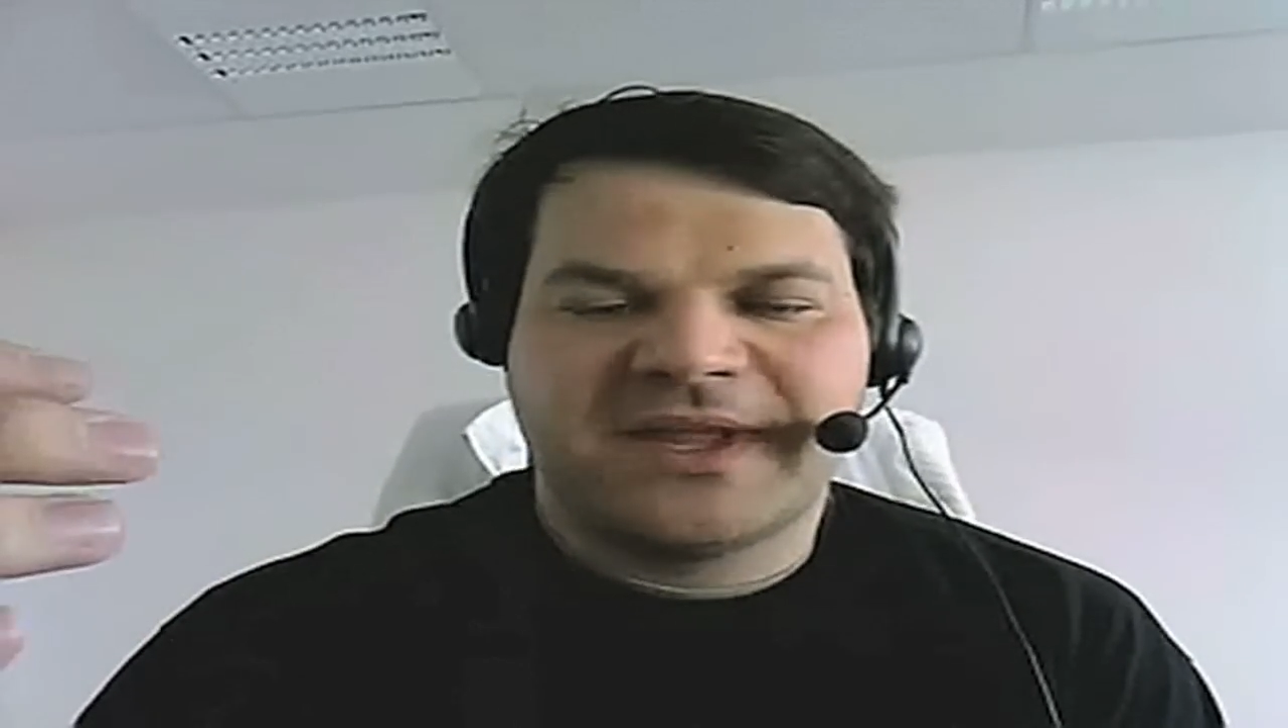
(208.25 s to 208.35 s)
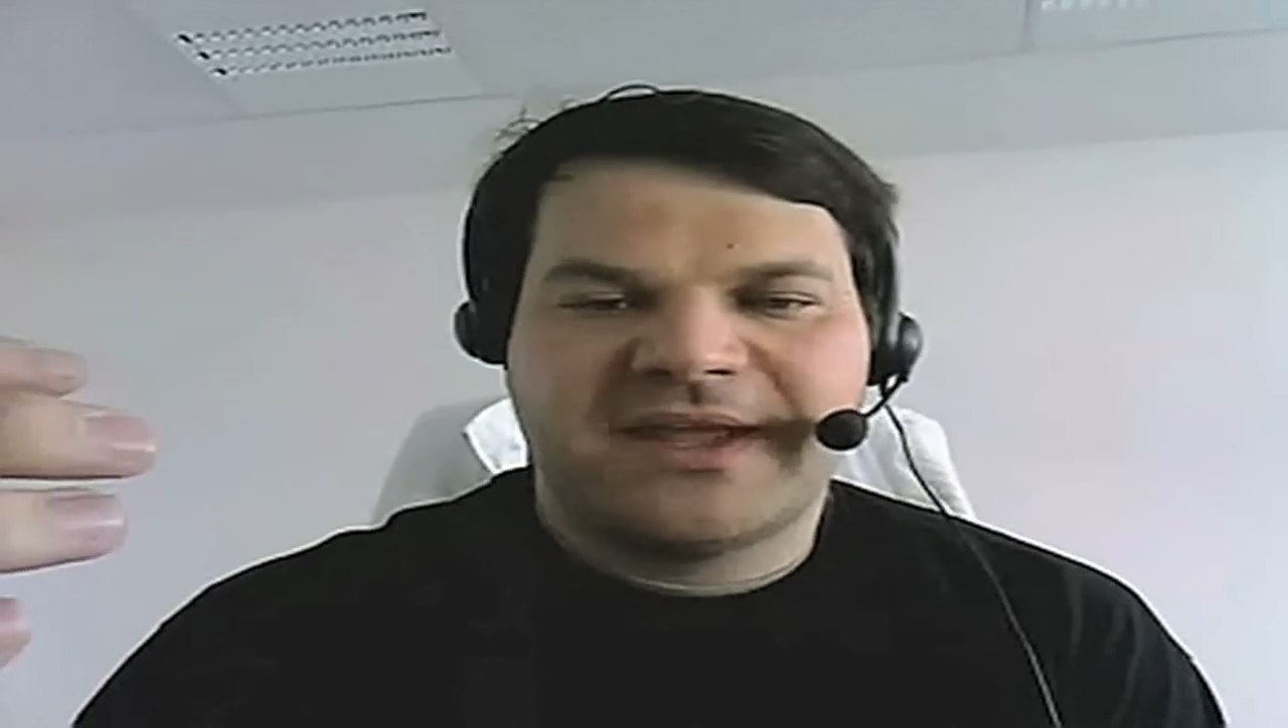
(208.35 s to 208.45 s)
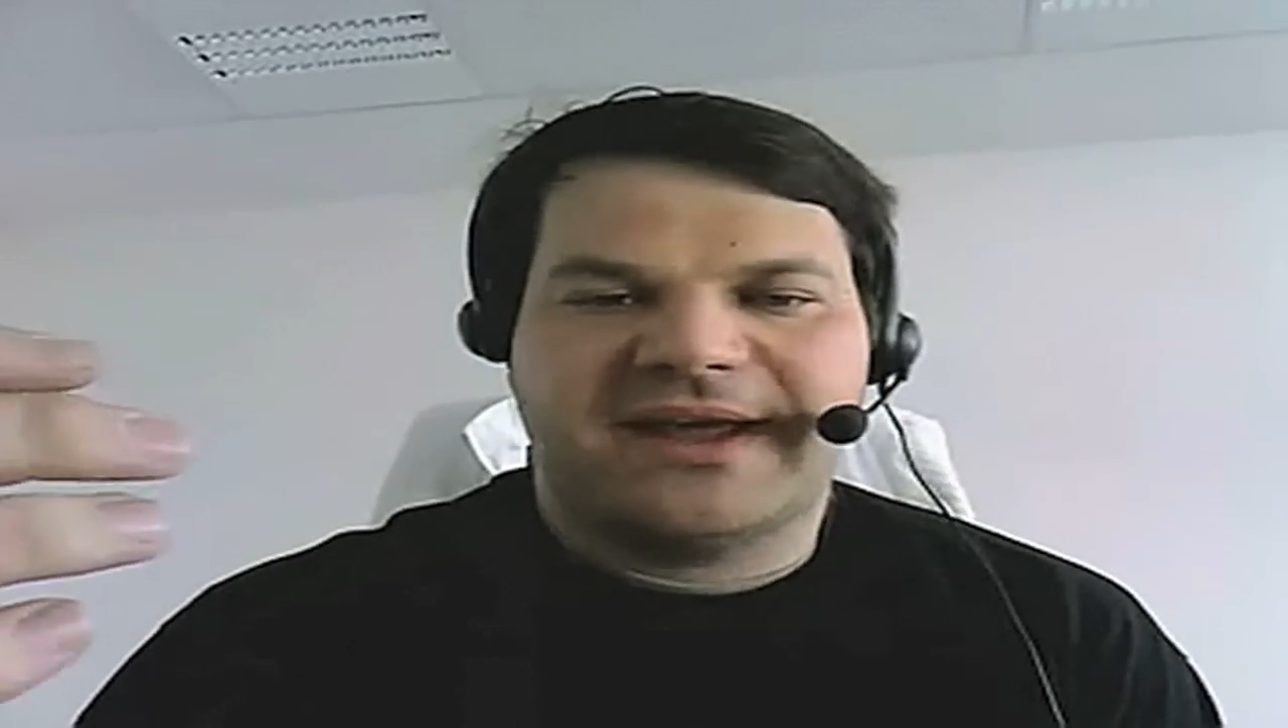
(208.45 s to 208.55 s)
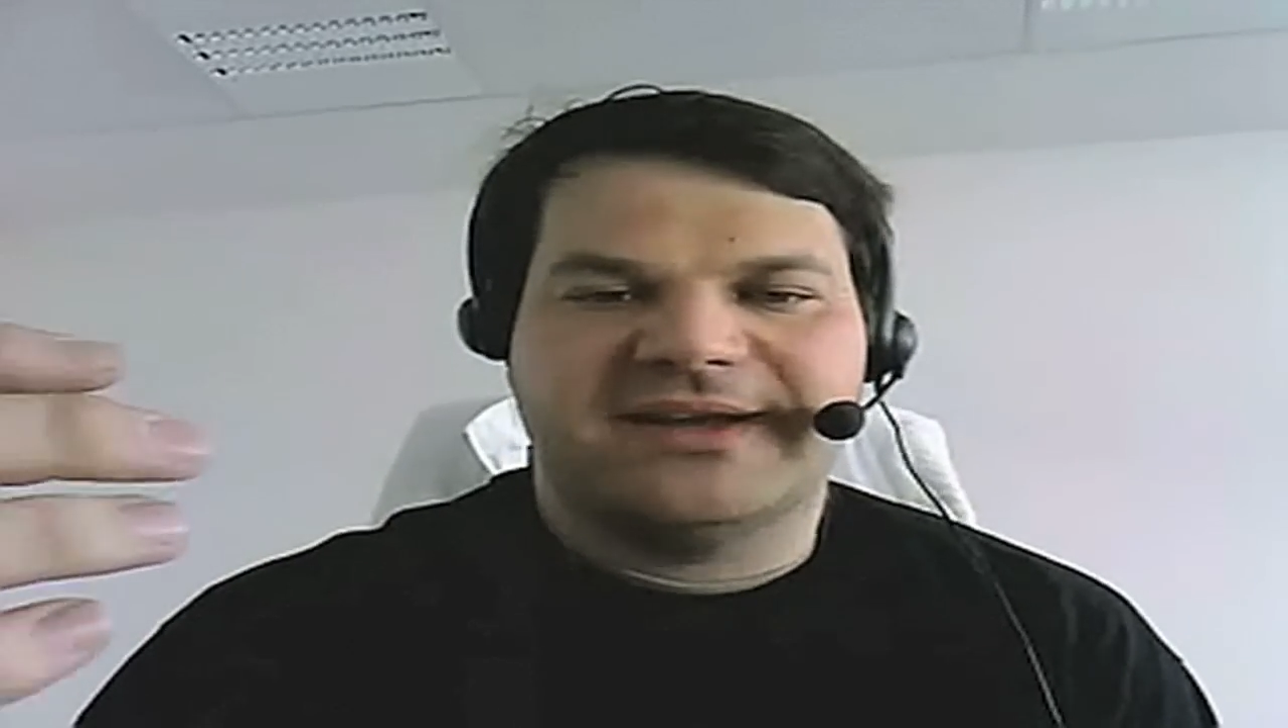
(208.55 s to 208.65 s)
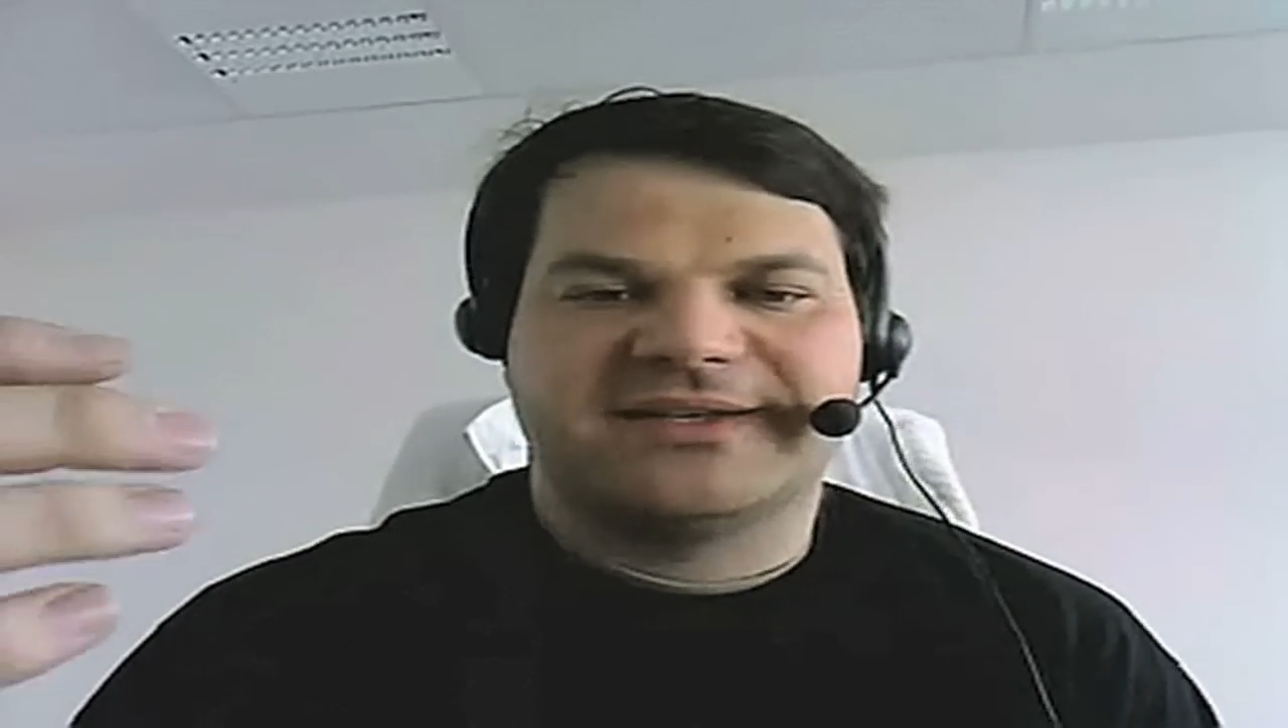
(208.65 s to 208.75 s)

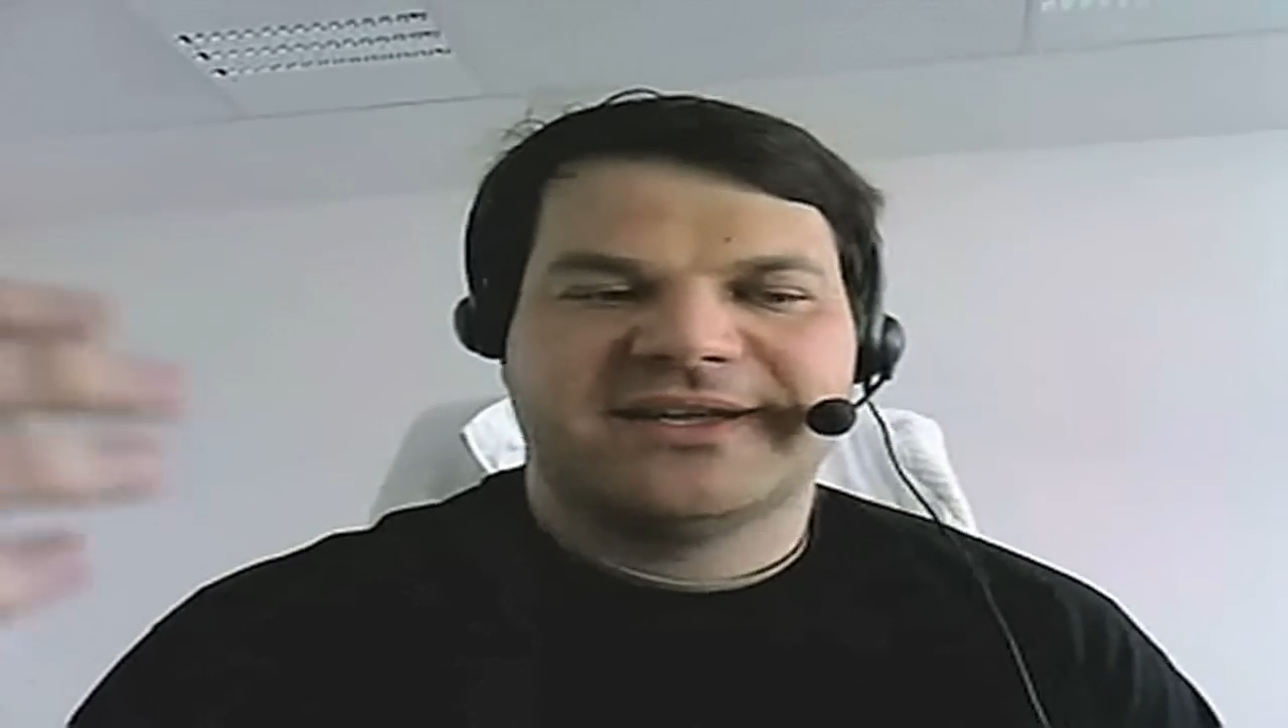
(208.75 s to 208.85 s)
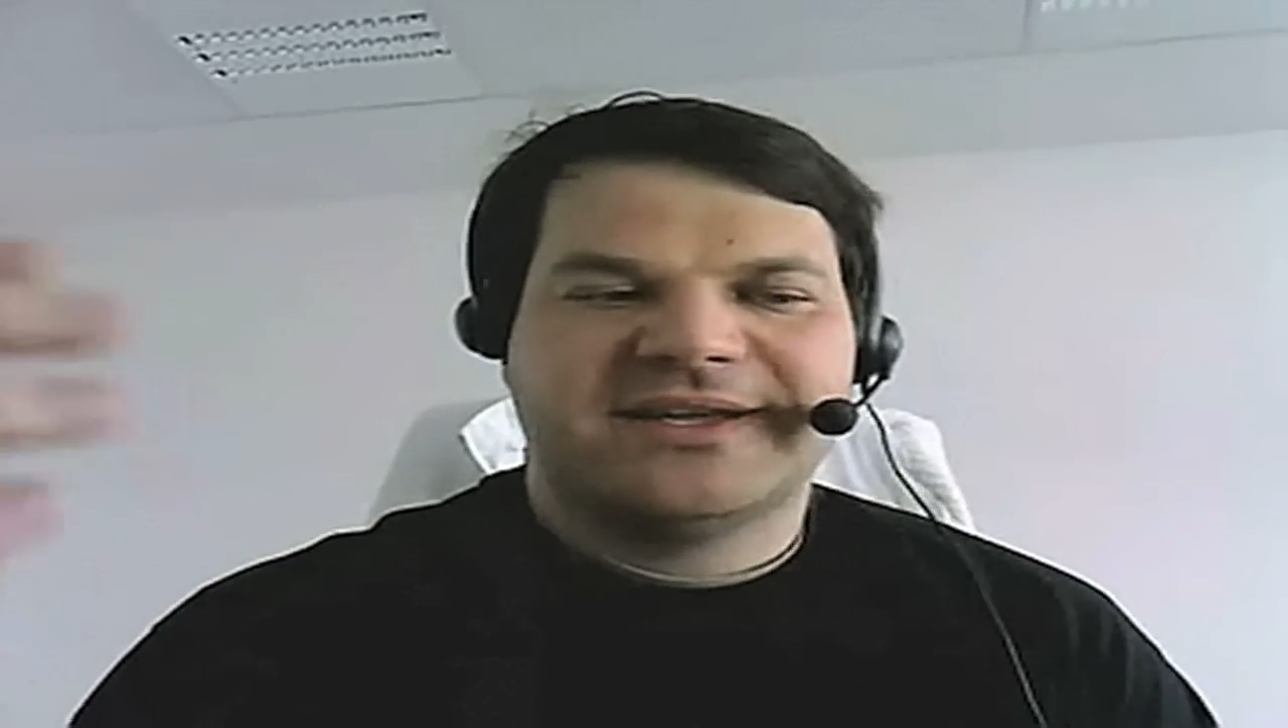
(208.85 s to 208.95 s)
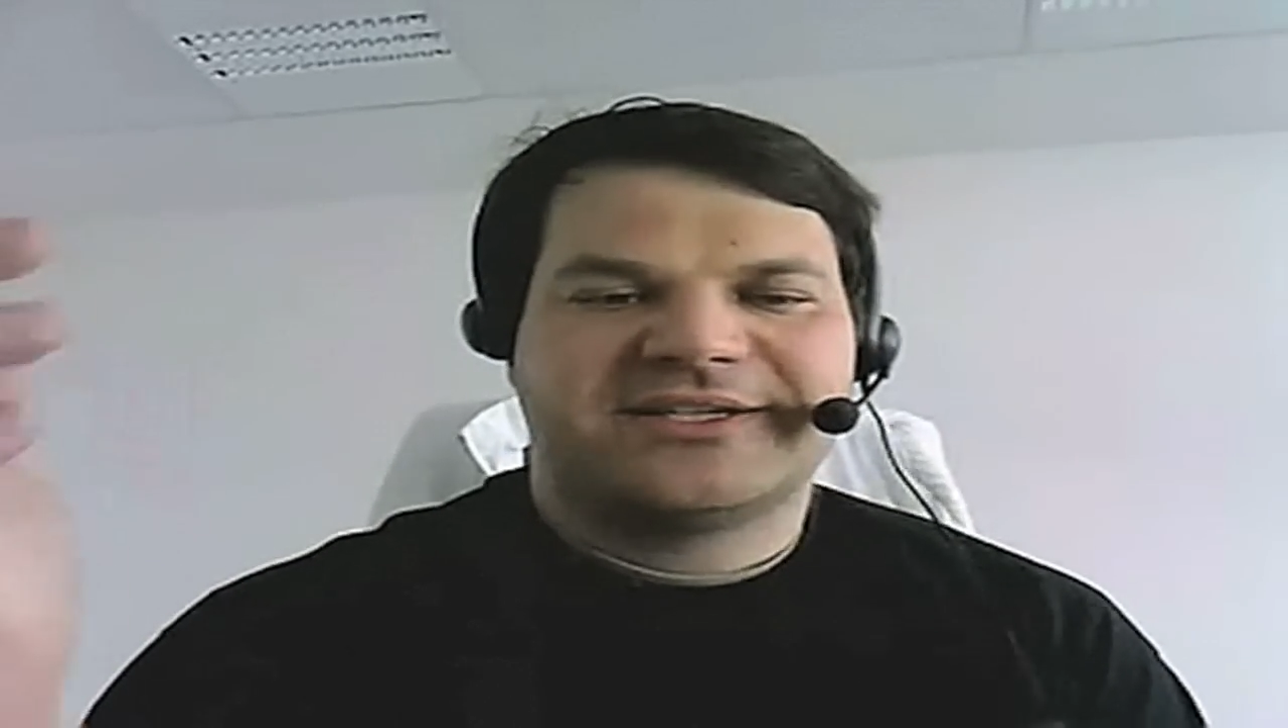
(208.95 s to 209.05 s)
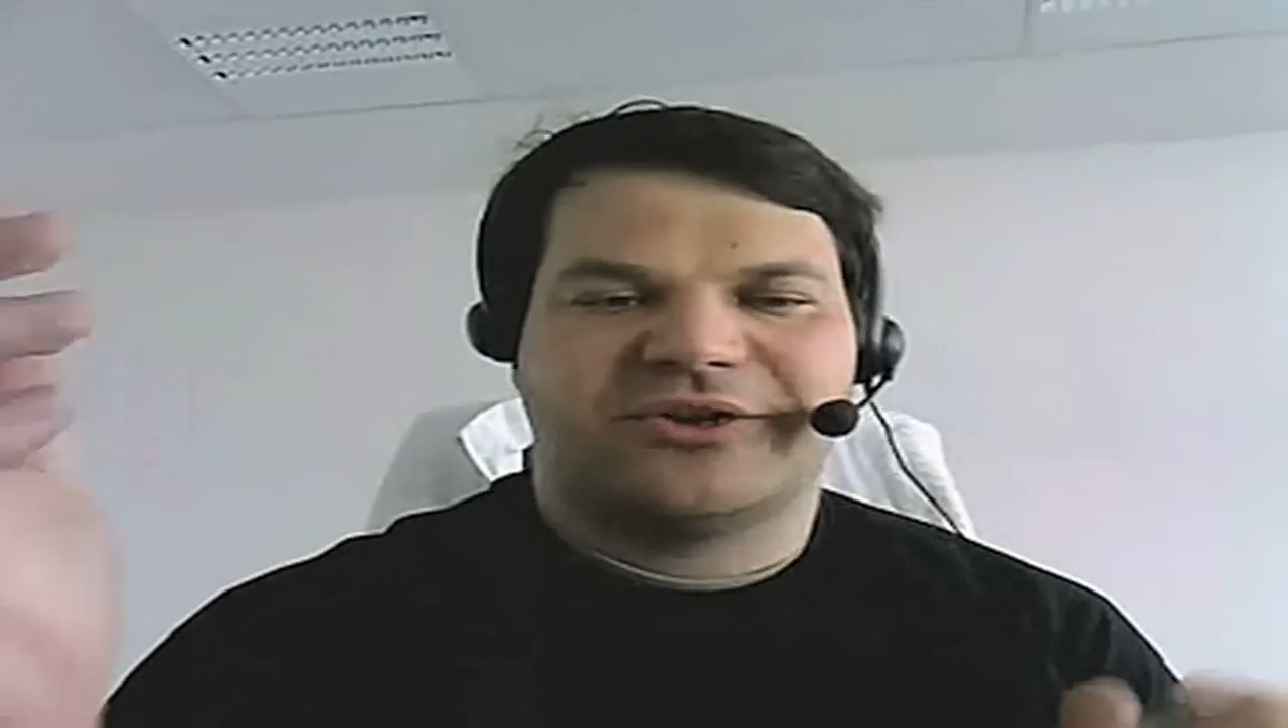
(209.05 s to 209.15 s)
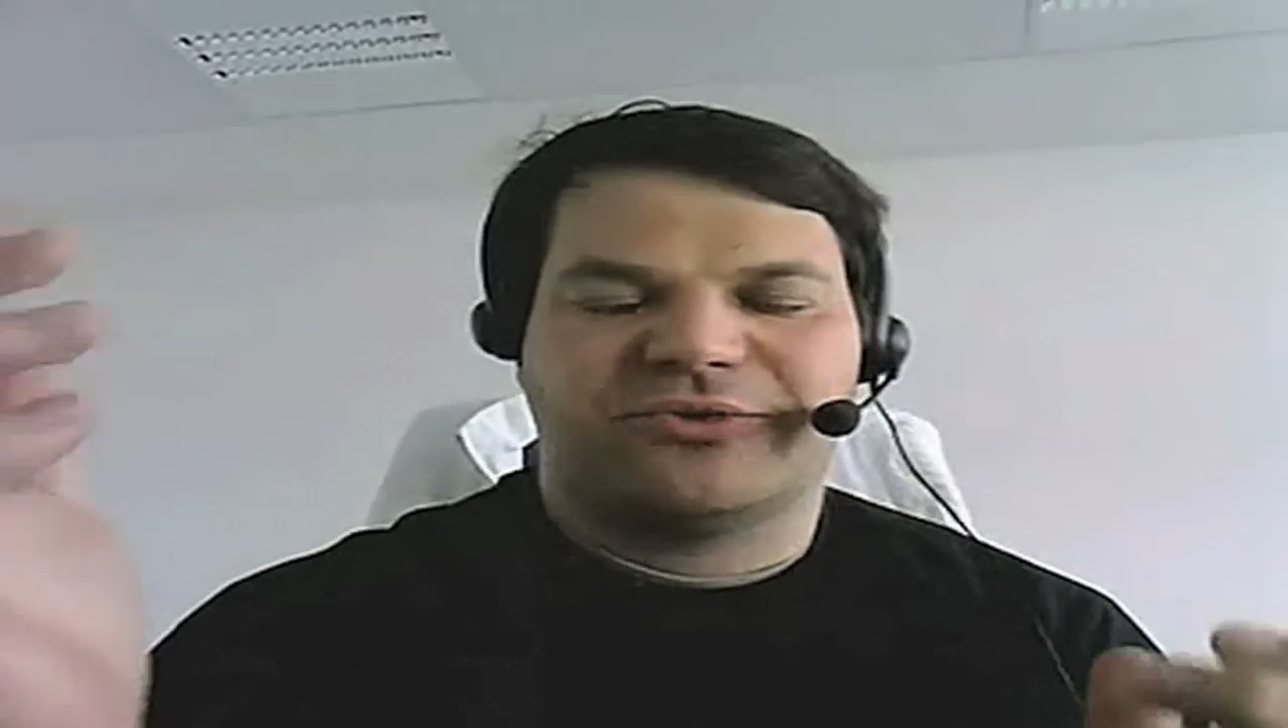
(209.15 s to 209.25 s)
and so